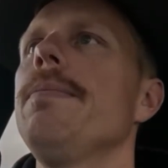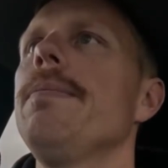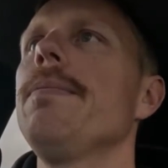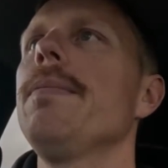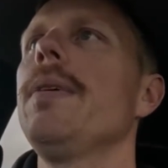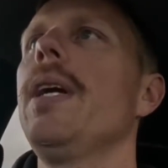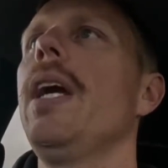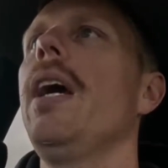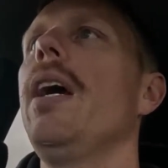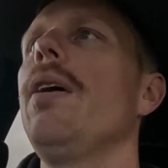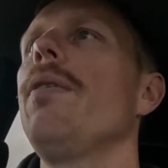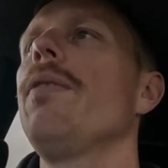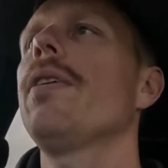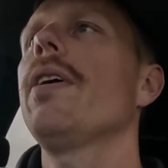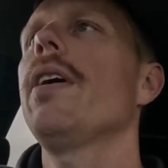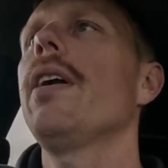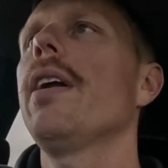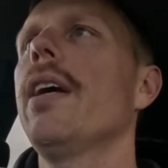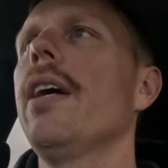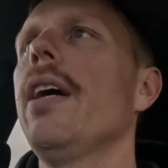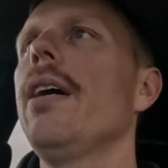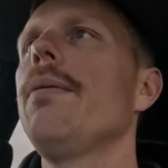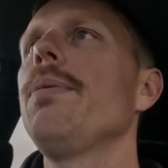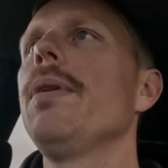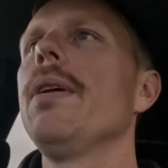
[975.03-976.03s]
Yeah, we've got a
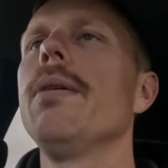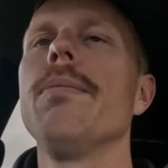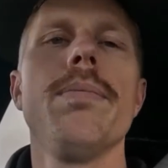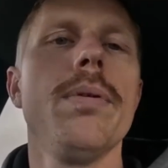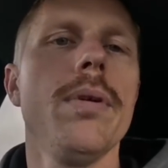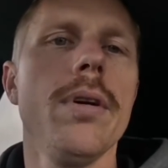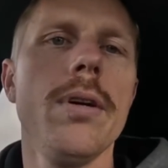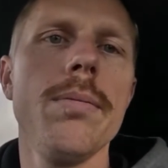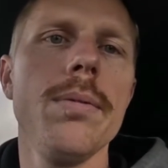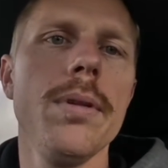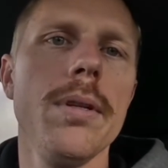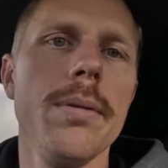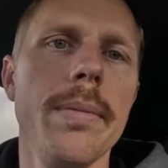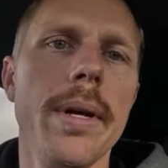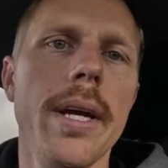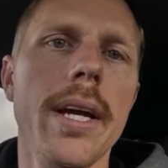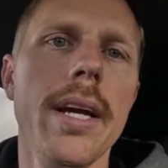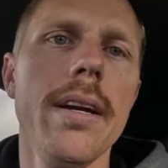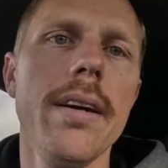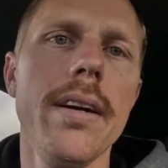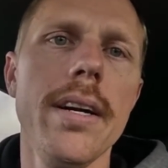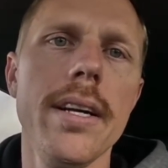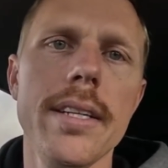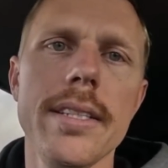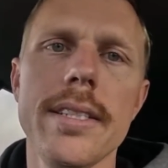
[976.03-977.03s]
couple of problem
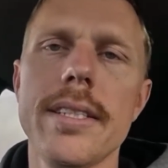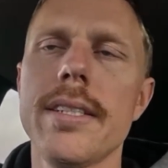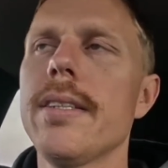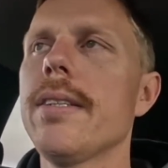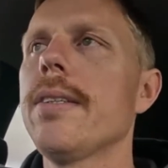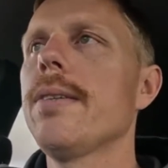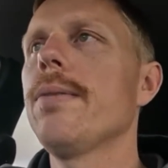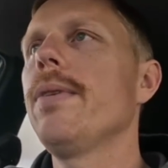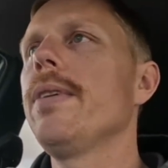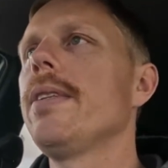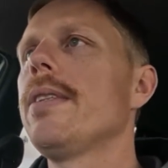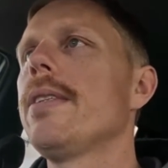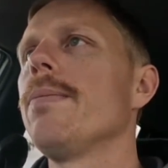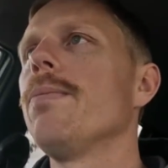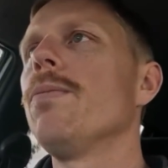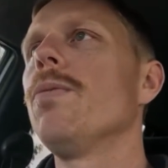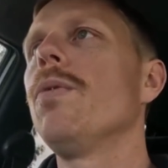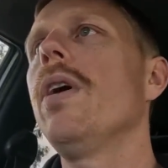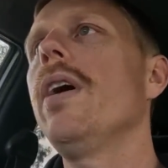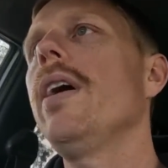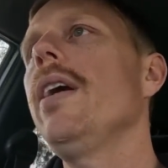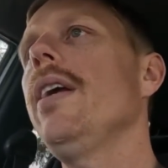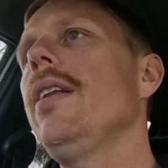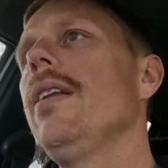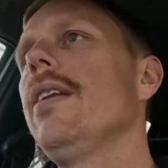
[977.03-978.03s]
areas with some
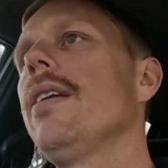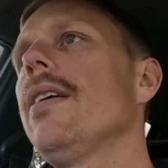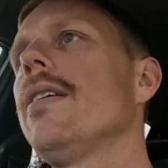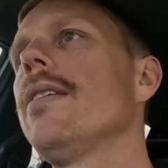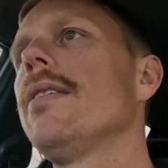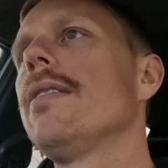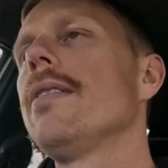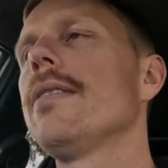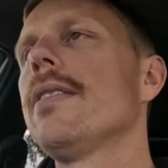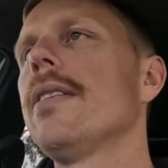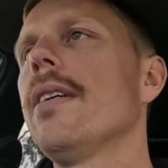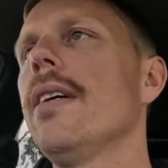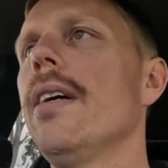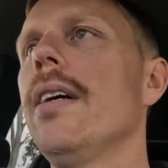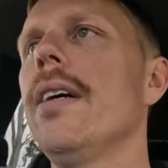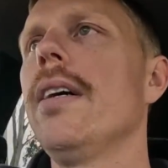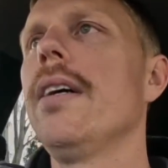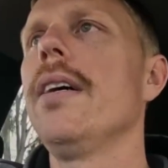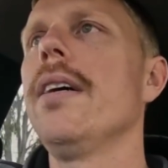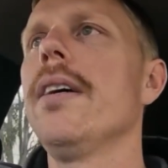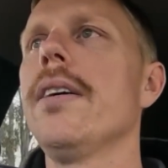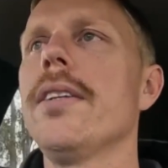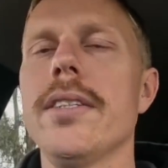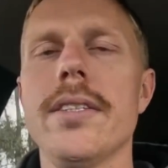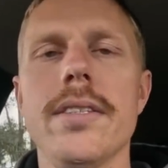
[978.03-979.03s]
wheat, so
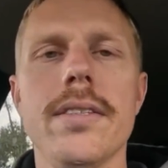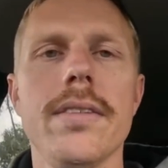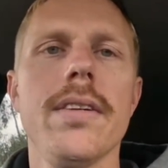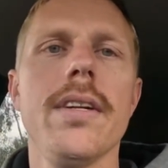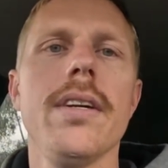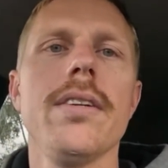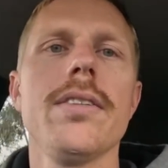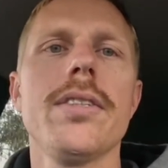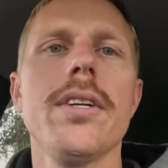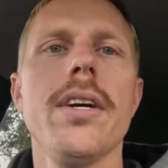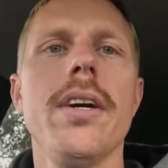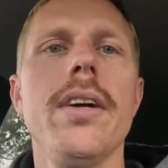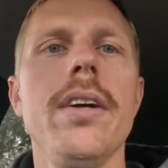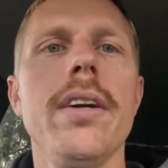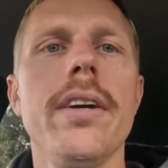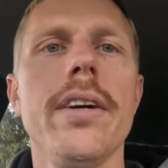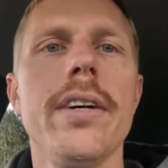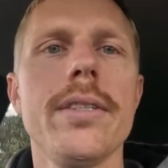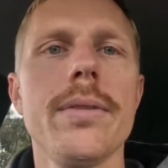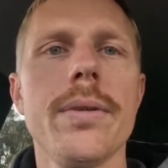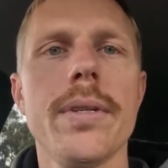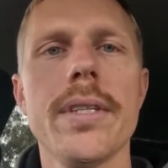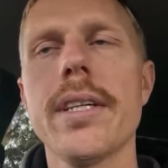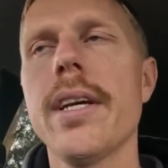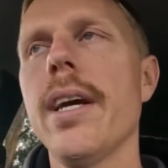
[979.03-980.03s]
I just thought I'd show you
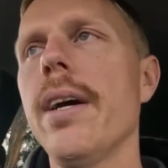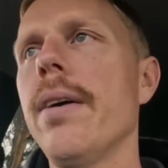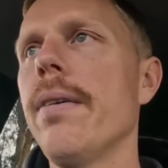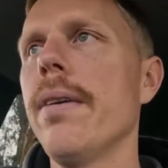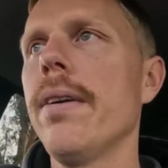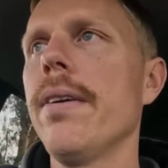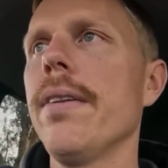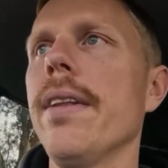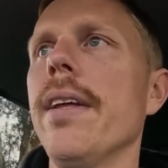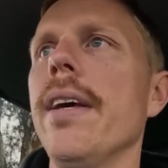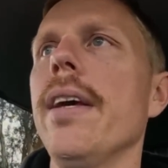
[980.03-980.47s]
guys what's going on